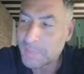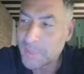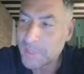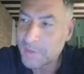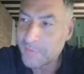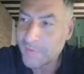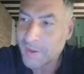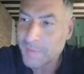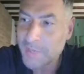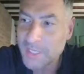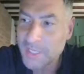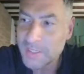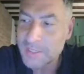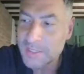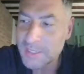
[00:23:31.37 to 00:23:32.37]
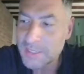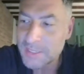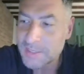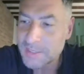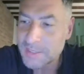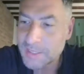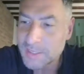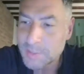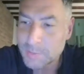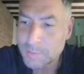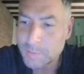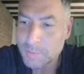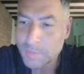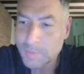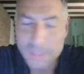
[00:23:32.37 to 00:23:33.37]
being a family
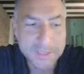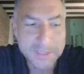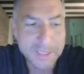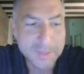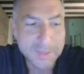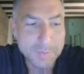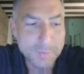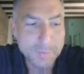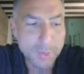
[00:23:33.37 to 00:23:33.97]
is